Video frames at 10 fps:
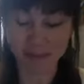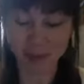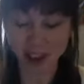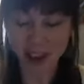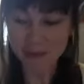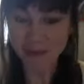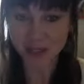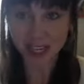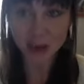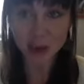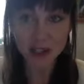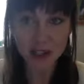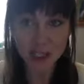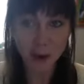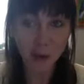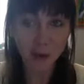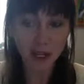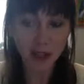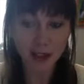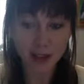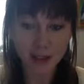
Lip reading: Okay, any questions about Breathe?